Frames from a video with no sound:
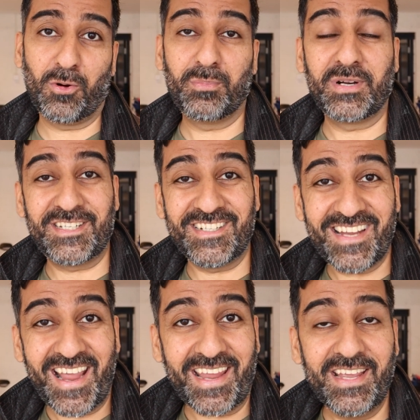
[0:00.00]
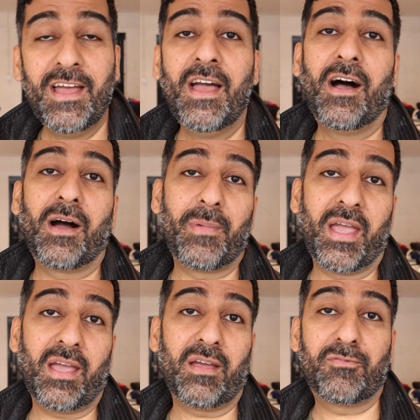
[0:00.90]
ago. But today I'm
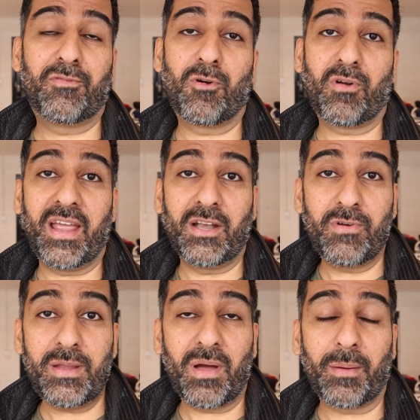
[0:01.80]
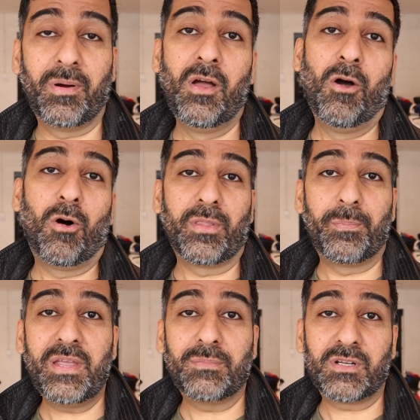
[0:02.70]
here for a remap on the
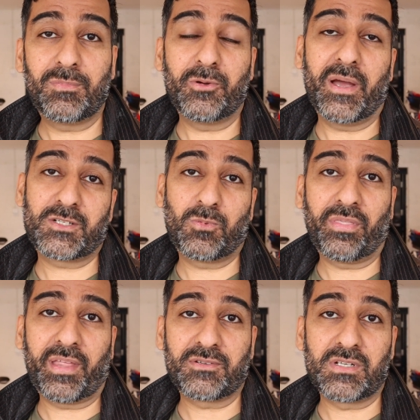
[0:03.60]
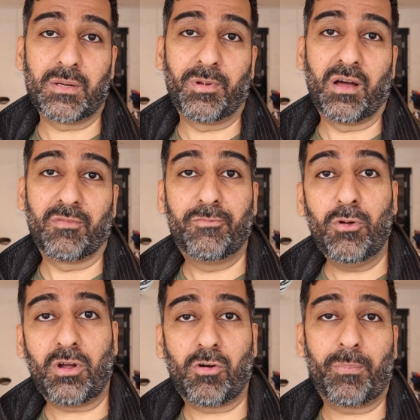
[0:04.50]
BMW S1000RR
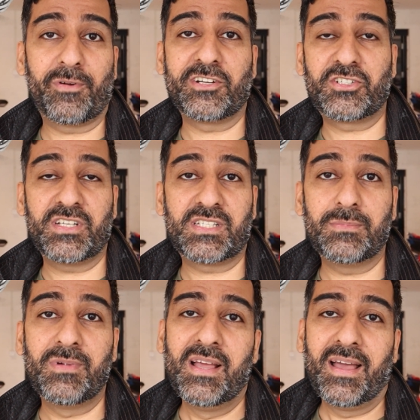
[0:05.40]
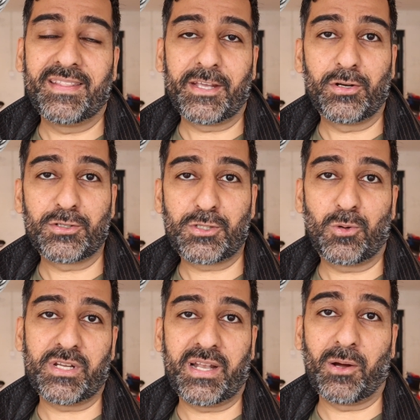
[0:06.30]
full Akrapovic system, and they're going to
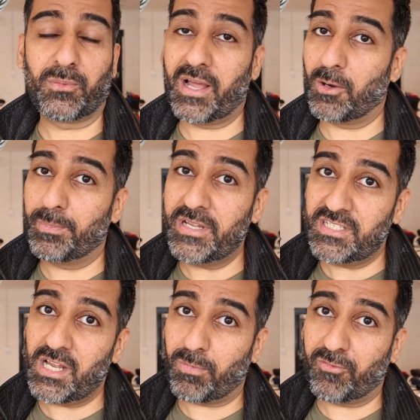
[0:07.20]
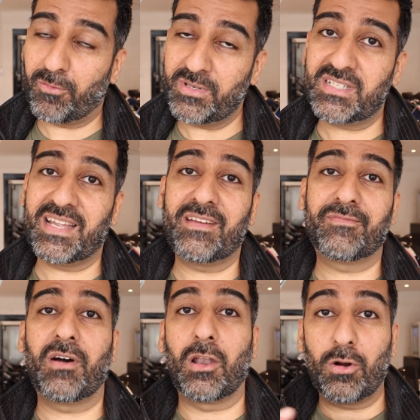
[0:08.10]
sort it out. Now, PCR Performance,
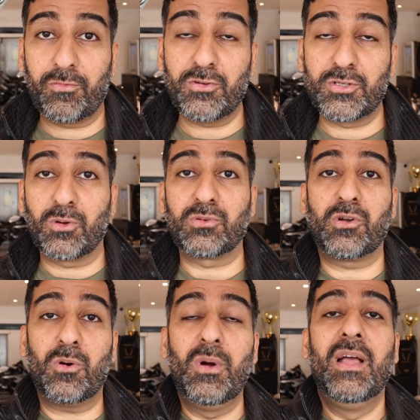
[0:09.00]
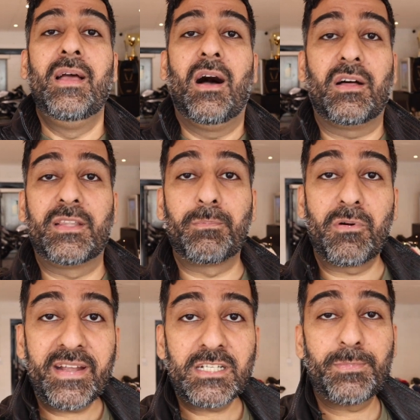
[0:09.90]
if a lot of you don't know, are the
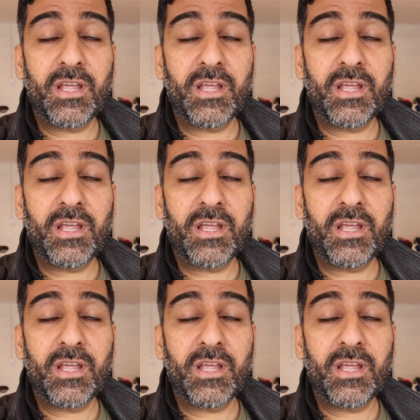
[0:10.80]
brains